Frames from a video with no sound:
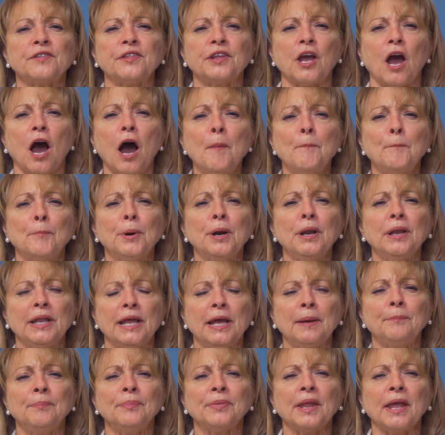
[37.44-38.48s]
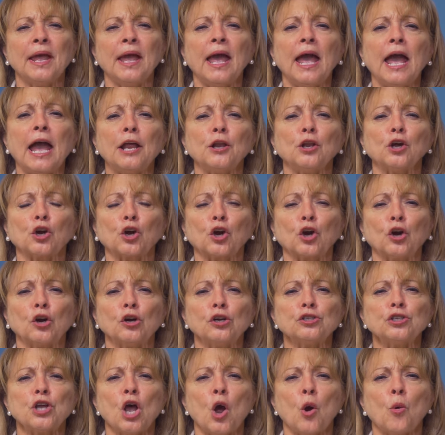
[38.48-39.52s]
the upper lip and
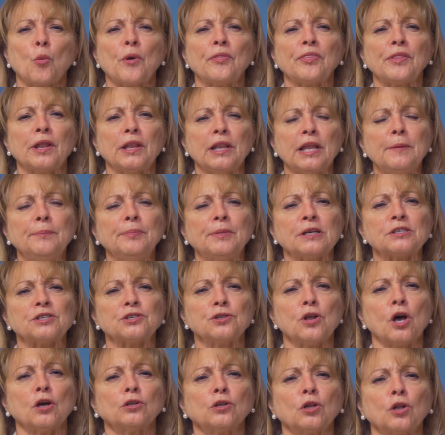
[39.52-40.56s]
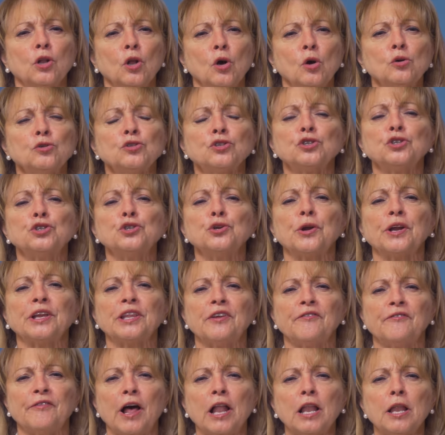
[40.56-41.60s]
occurs when the lip does not close during
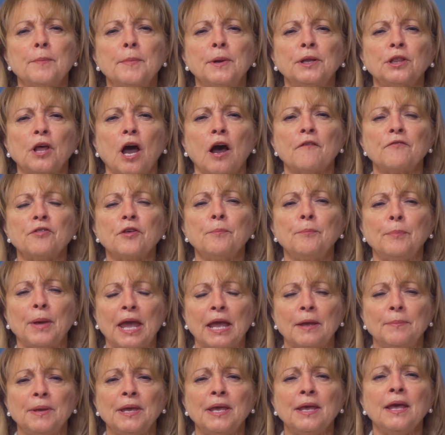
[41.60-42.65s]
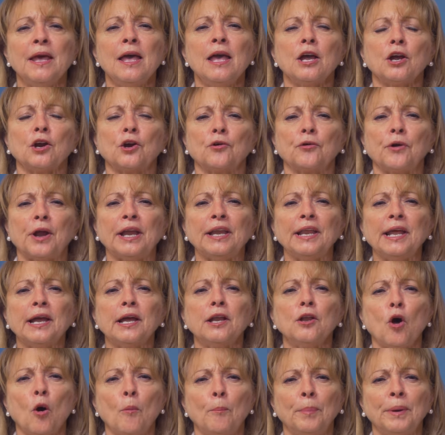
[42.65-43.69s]
development of the baby, creating
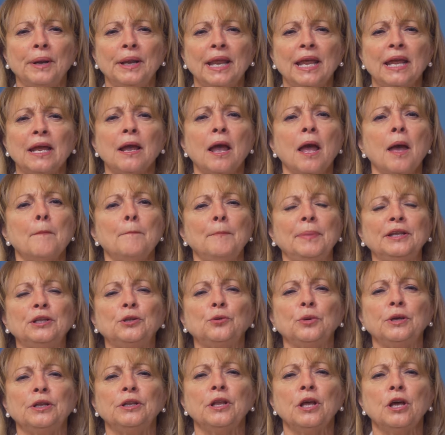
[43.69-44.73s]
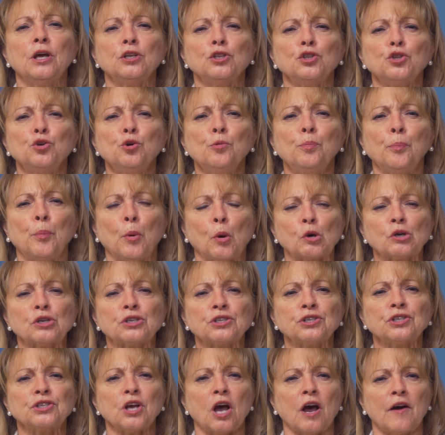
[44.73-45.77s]
an opening between two
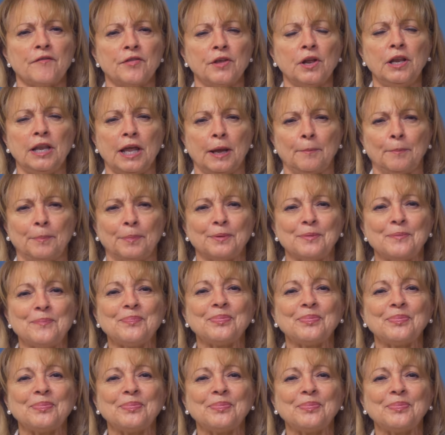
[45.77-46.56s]
portions of the lip.